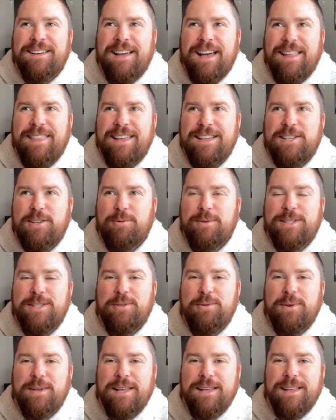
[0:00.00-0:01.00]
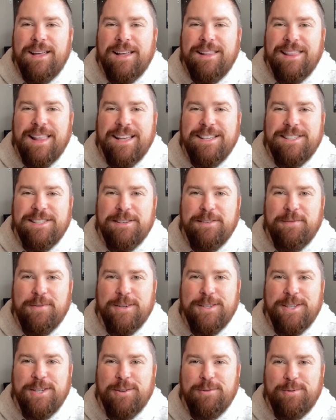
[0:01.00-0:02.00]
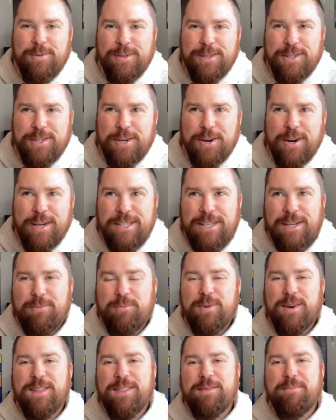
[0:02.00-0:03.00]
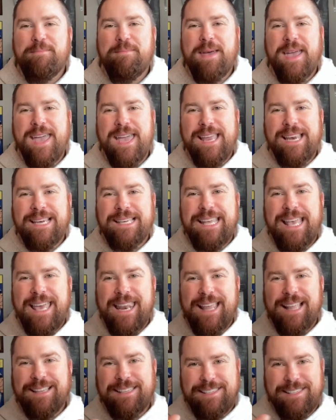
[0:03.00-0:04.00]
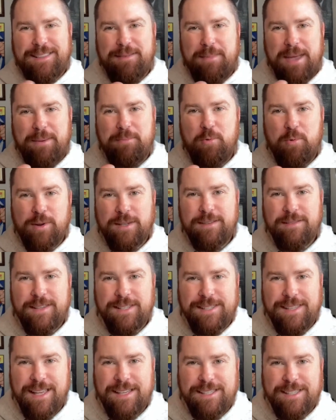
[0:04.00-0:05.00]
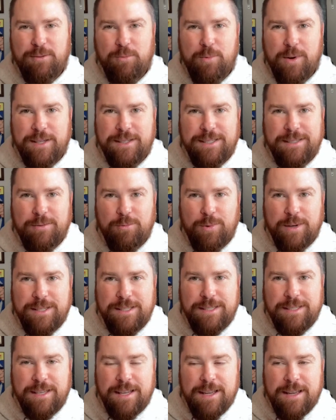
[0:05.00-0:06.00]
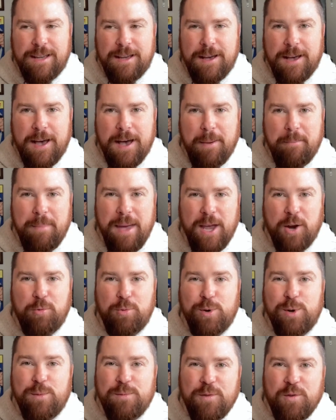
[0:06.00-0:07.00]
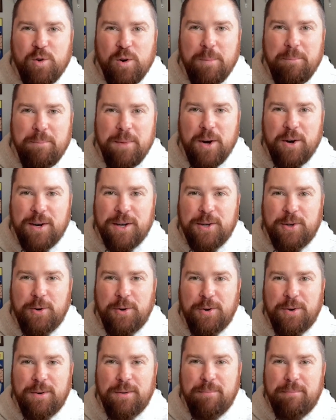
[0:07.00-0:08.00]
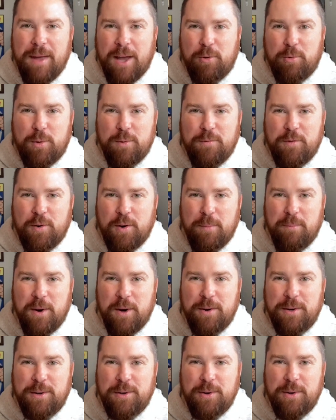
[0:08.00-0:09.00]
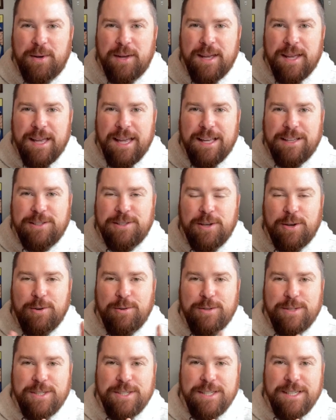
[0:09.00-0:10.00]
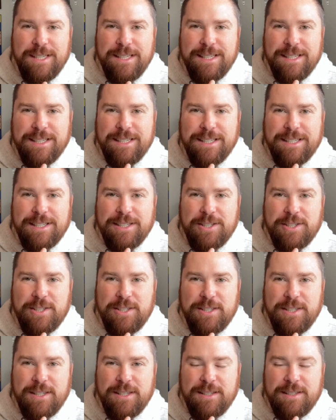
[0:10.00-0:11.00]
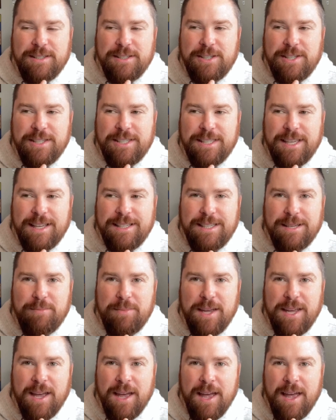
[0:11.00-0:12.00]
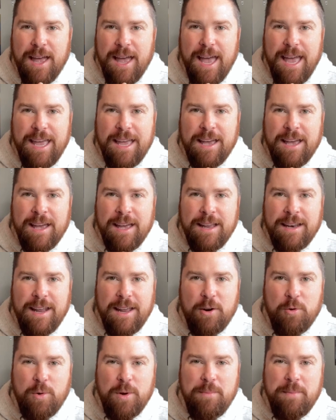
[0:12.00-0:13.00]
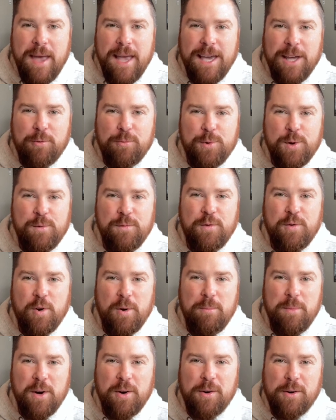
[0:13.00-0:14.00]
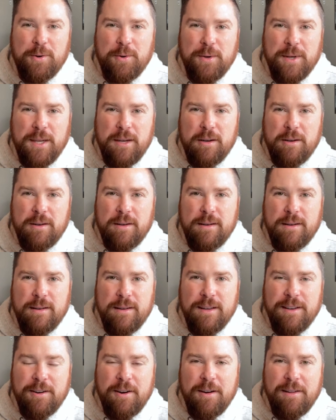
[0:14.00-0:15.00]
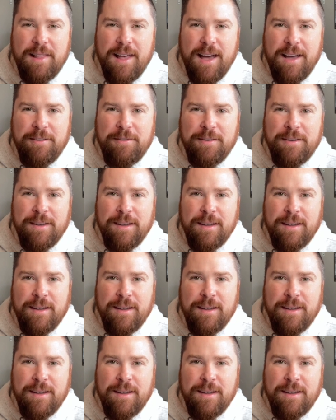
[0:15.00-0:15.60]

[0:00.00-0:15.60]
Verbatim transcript: I think she was doing a, a, lesson for children's church, and one of the main tenets, the main points of this lesson was was uh, make room for a miracle, make room for a miracle. And so she she she said to me, "Hey, Nate, are we making room for a miracle here in our life?